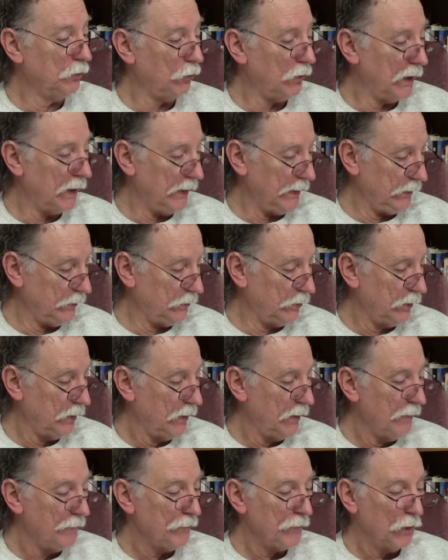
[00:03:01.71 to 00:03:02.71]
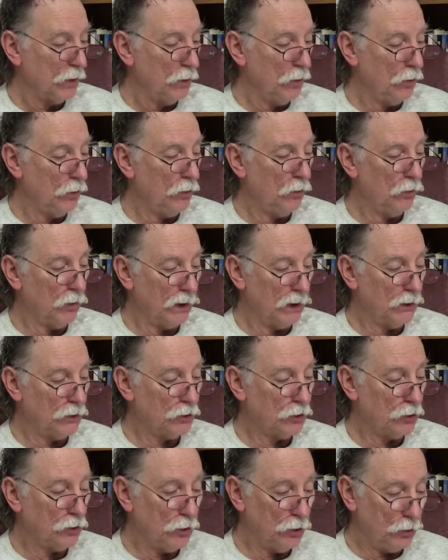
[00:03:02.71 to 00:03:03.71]
Dwight, who
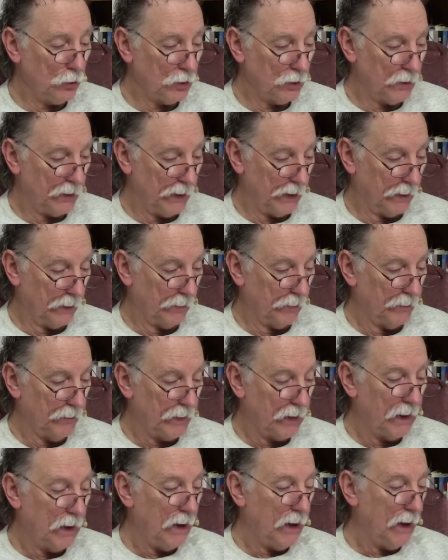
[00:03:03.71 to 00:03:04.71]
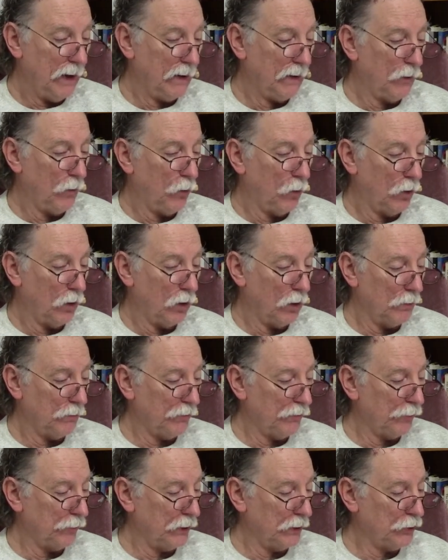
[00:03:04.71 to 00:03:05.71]
was tutor there, and a warm
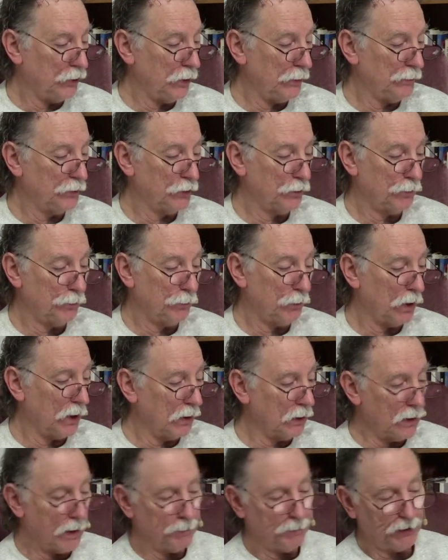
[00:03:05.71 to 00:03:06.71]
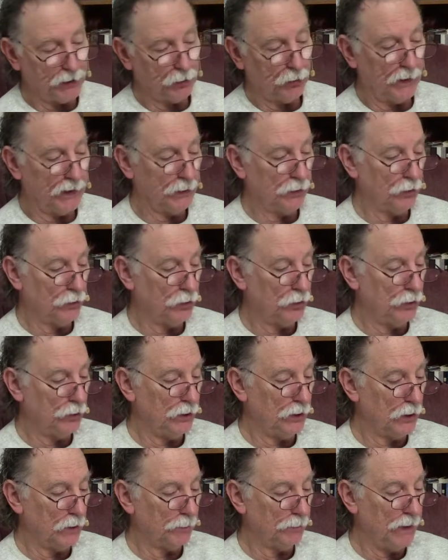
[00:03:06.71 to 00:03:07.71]
friendship sprung up between the two
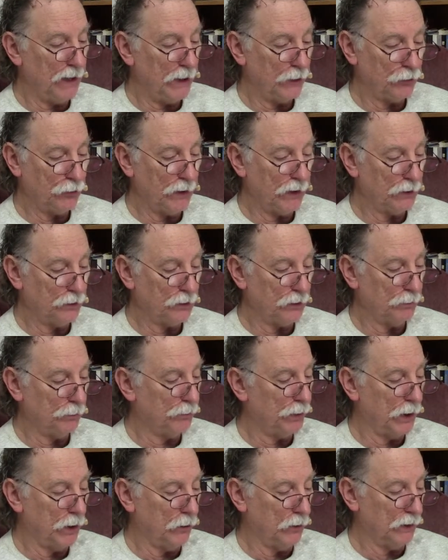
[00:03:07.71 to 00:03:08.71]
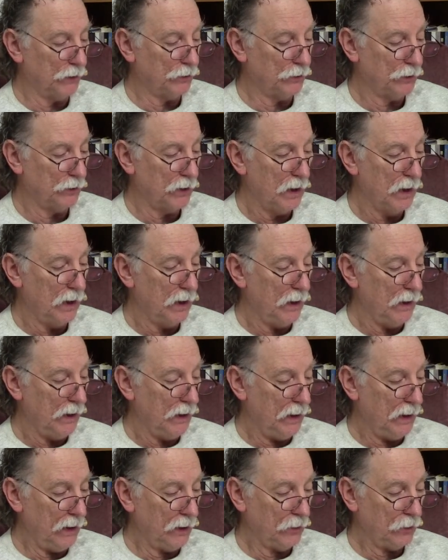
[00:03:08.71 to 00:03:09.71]
young patriots and poets,
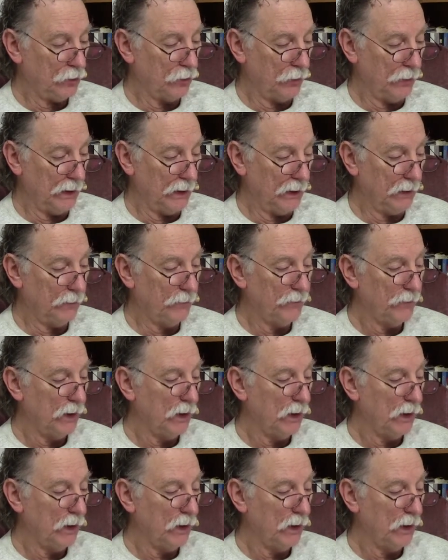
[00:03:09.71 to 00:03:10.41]
entering